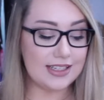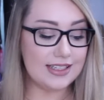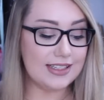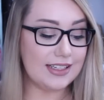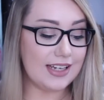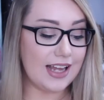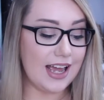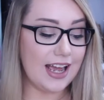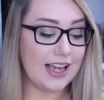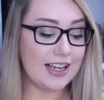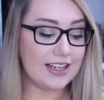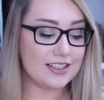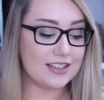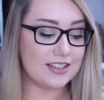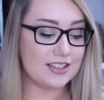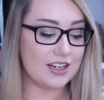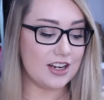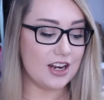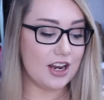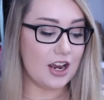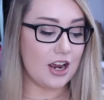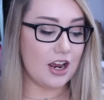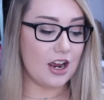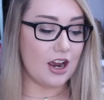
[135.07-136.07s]

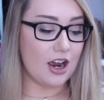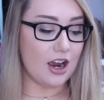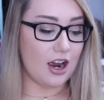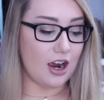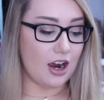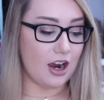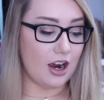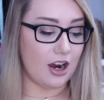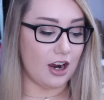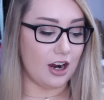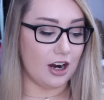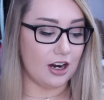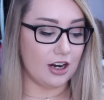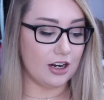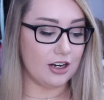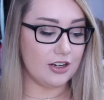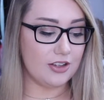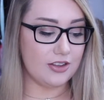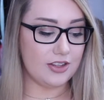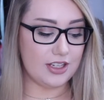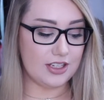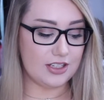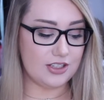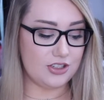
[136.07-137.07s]
next
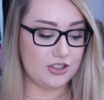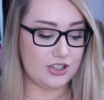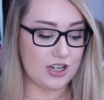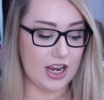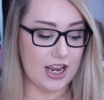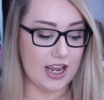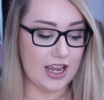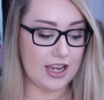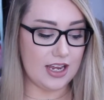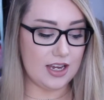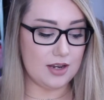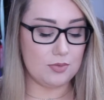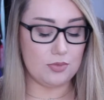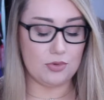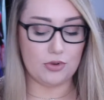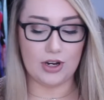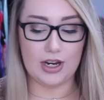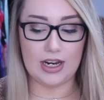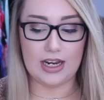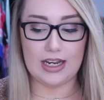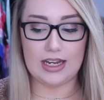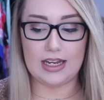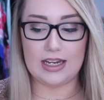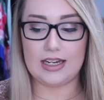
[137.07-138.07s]
are these J
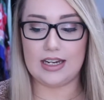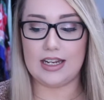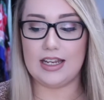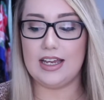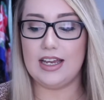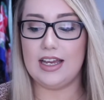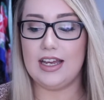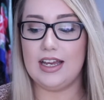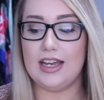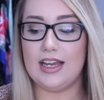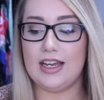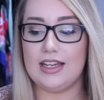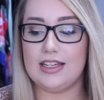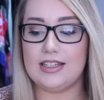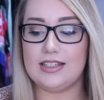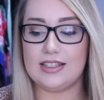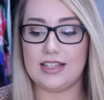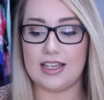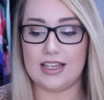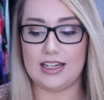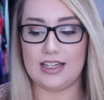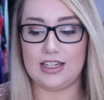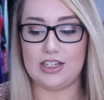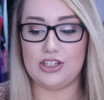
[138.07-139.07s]
Brand
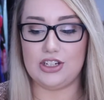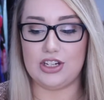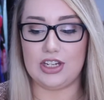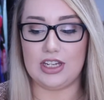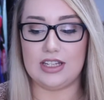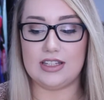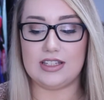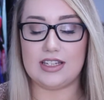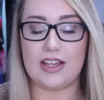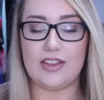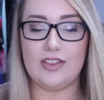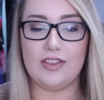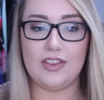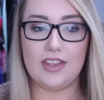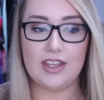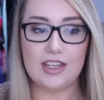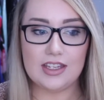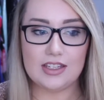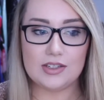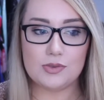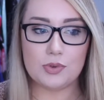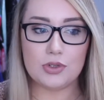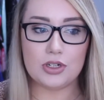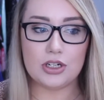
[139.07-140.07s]
skinny jeans, and
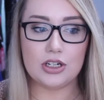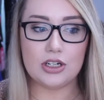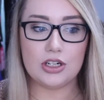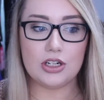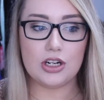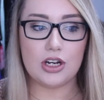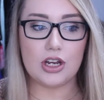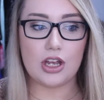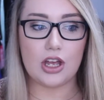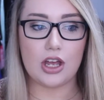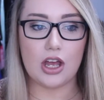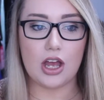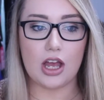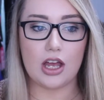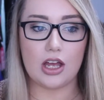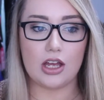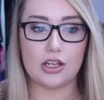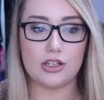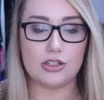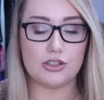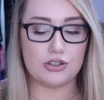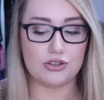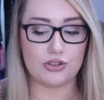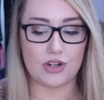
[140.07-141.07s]
these were
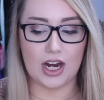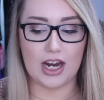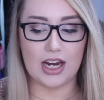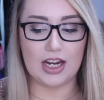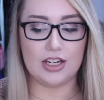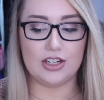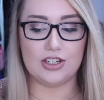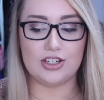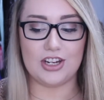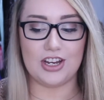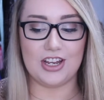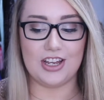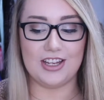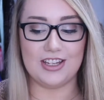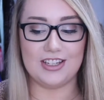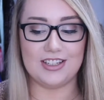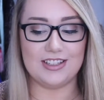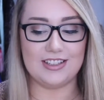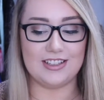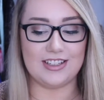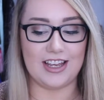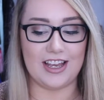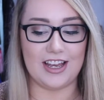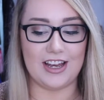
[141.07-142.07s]
a strange
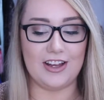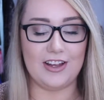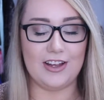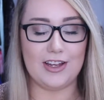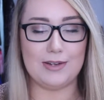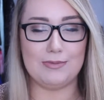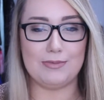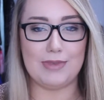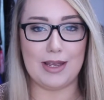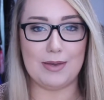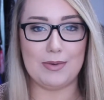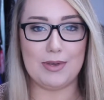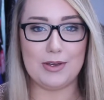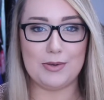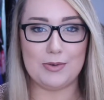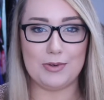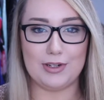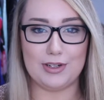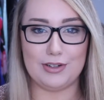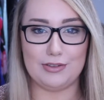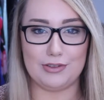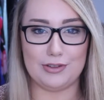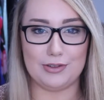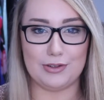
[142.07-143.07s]
sale, and maybe
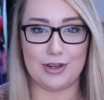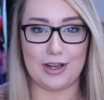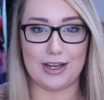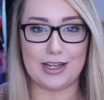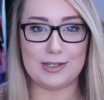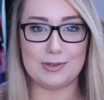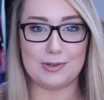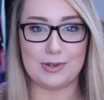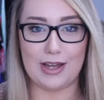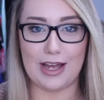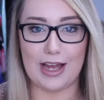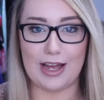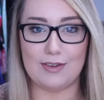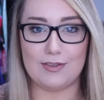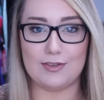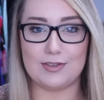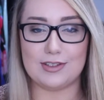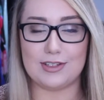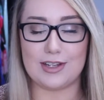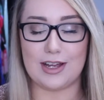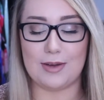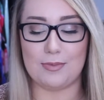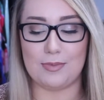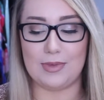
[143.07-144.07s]
one of you guys will have
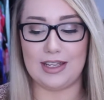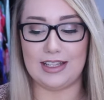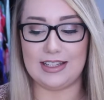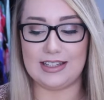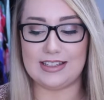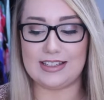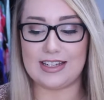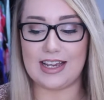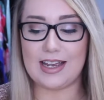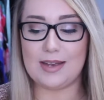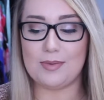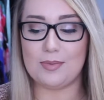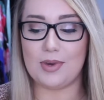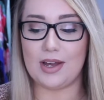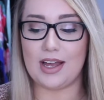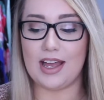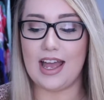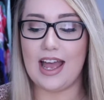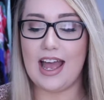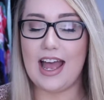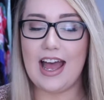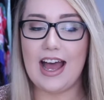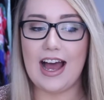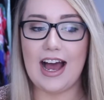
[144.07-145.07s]
some insight,
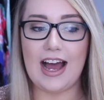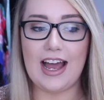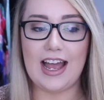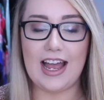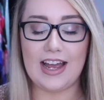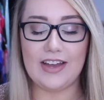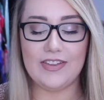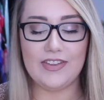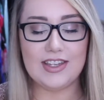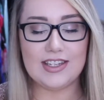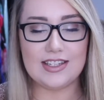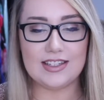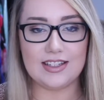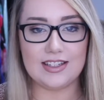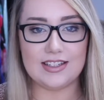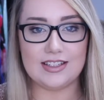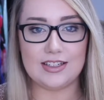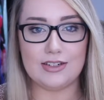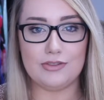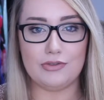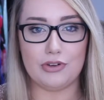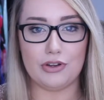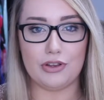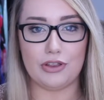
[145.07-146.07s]
but I have these
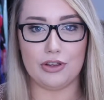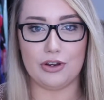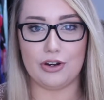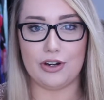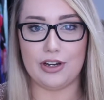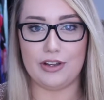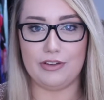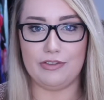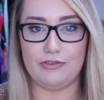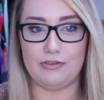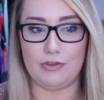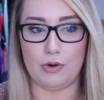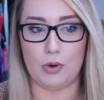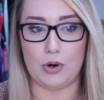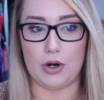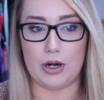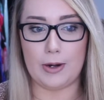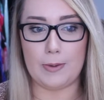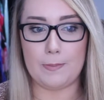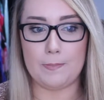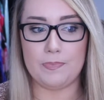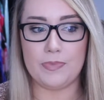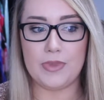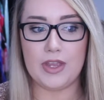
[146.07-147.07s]
listed for thirty-four
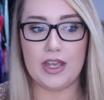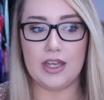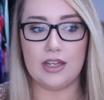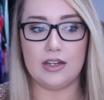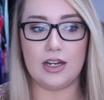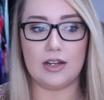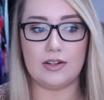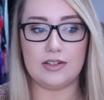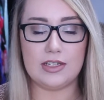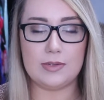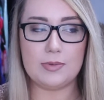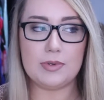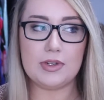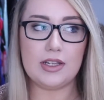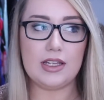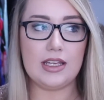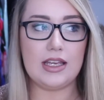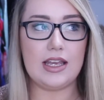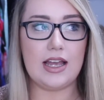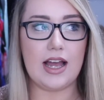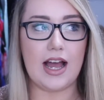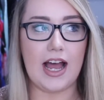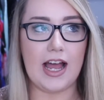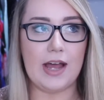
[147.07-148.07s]
dollars. Now
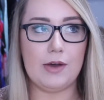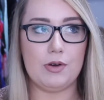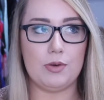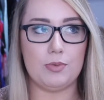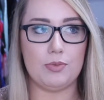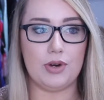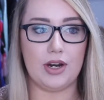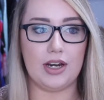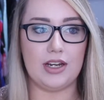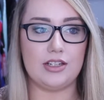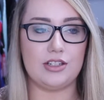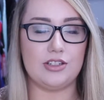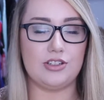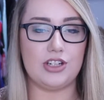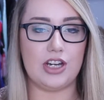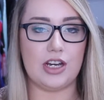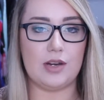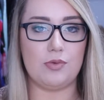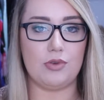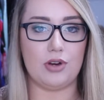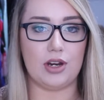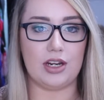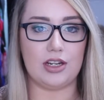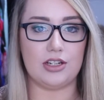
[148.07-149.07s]
typically I will price
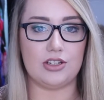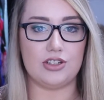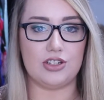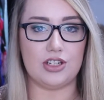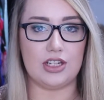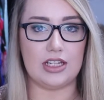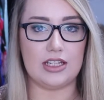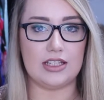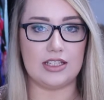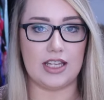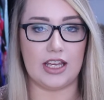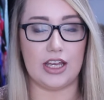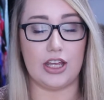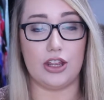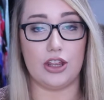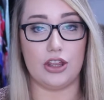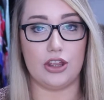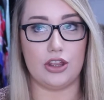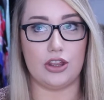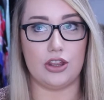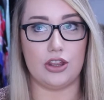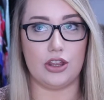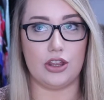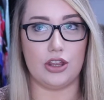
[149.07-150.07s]
J Brand jeans like
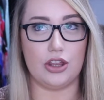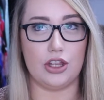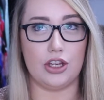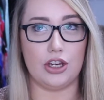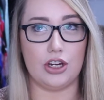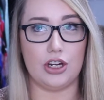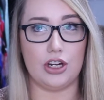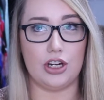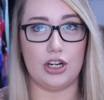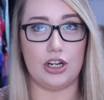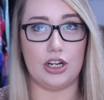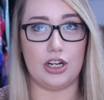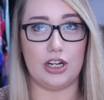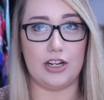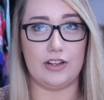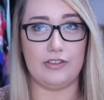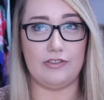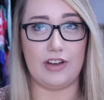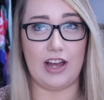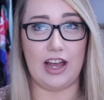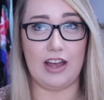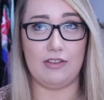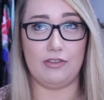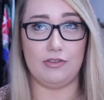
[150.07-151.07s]

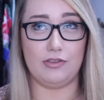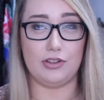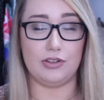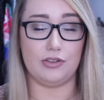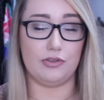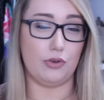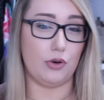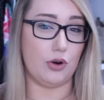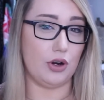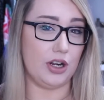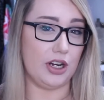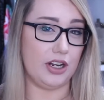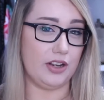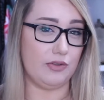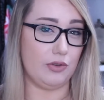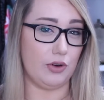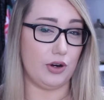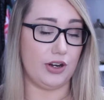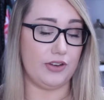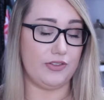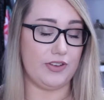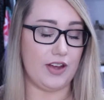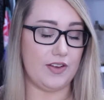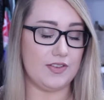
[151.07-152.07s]
thirty-five to forty,
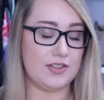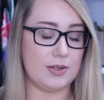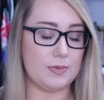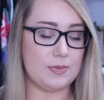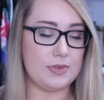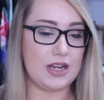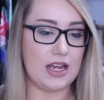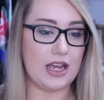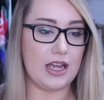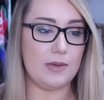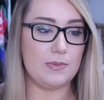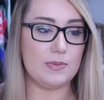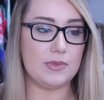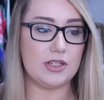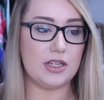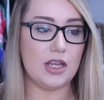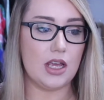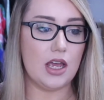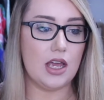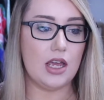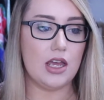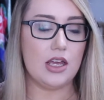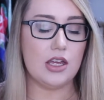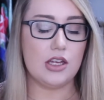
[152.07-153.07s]
forty-five sometimes.
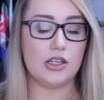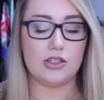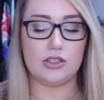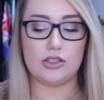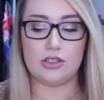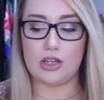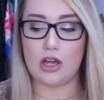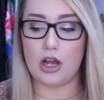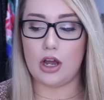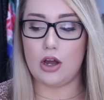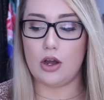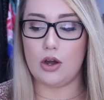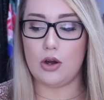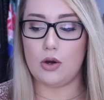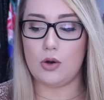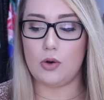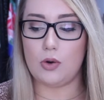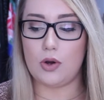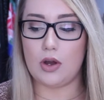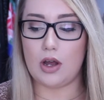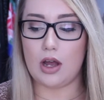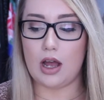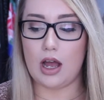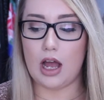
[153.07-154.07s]

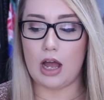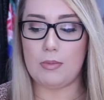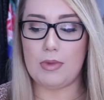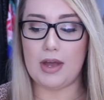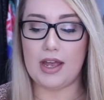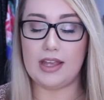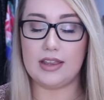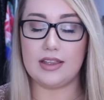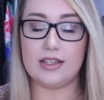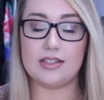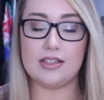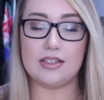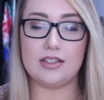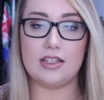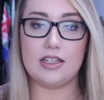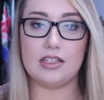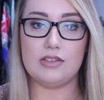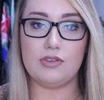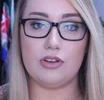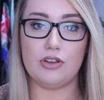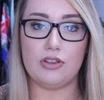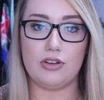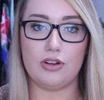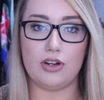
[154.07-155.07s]
So um, I listed
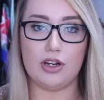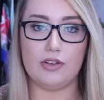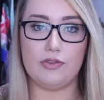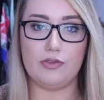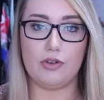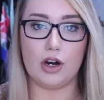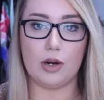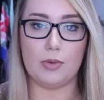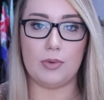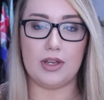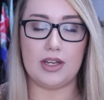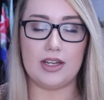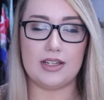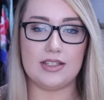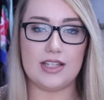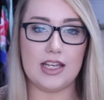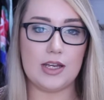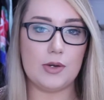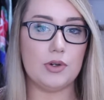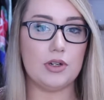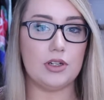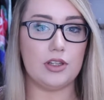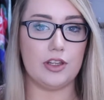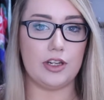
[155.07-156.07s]
these for thirty-four dollars because
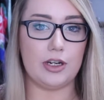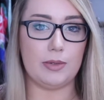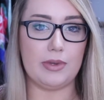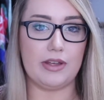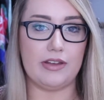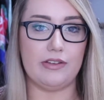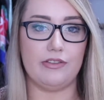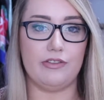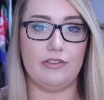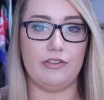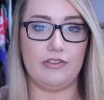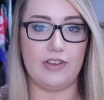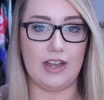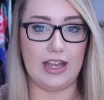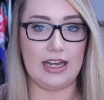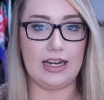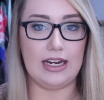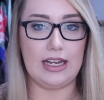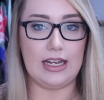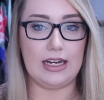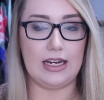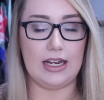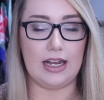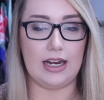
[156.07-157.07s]
they were a little bit
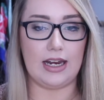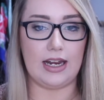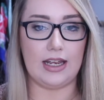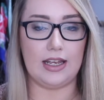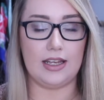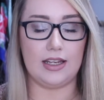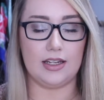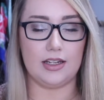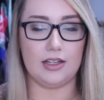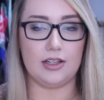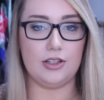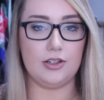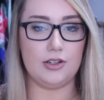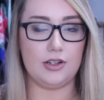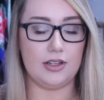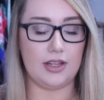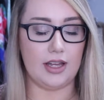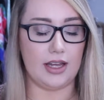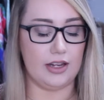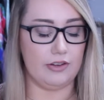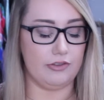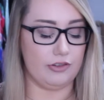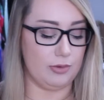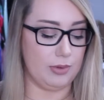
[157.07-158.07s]
faded, and I included
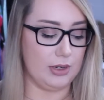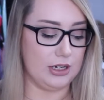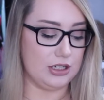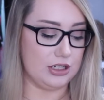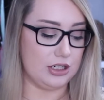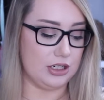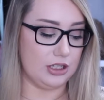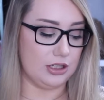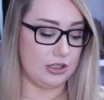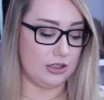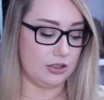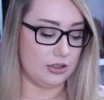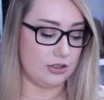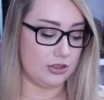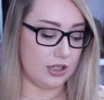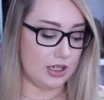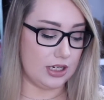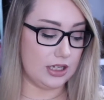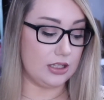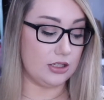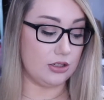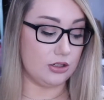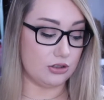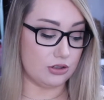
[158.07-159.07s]
that information in, this,
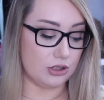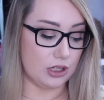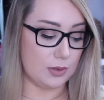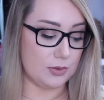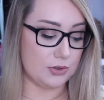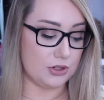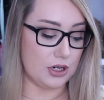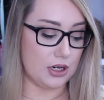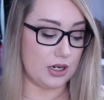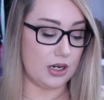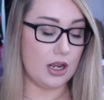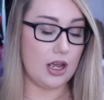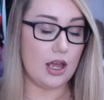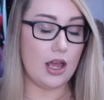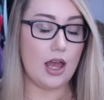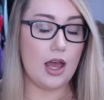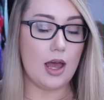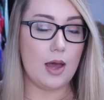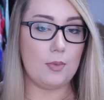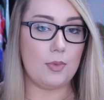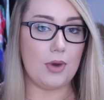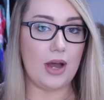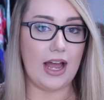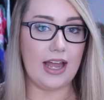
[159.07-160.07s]
in the description.
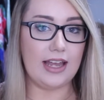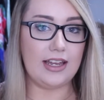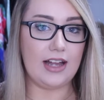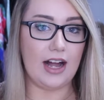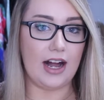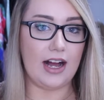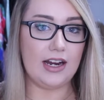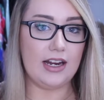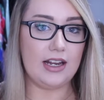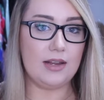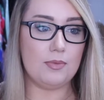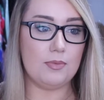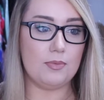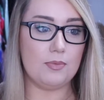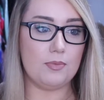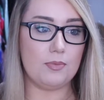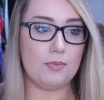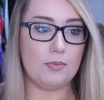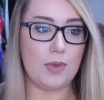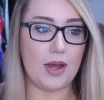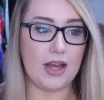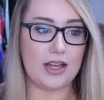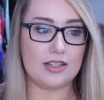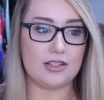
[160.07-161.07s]
But I got a
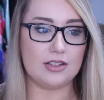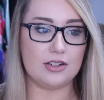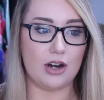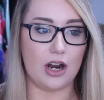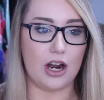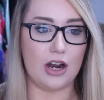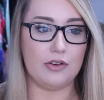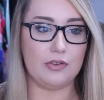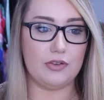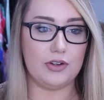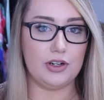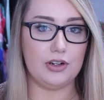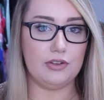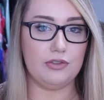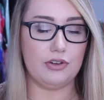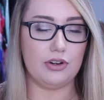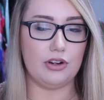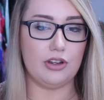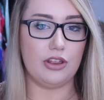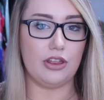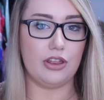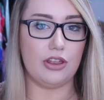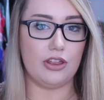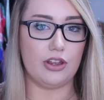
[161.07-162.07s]
best offer
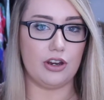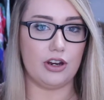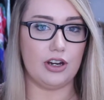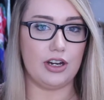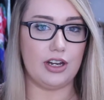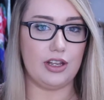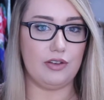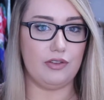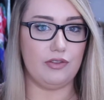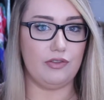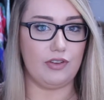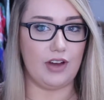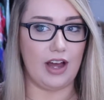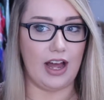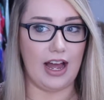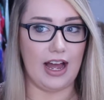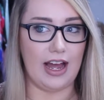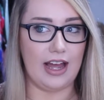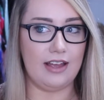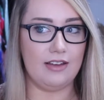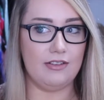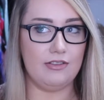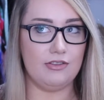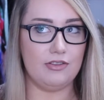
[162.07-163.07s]
for
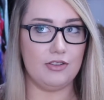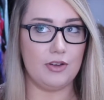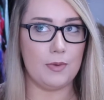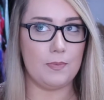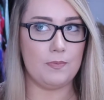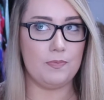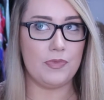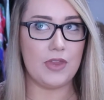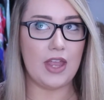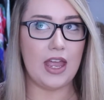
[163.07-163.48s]
thirty-five dollars.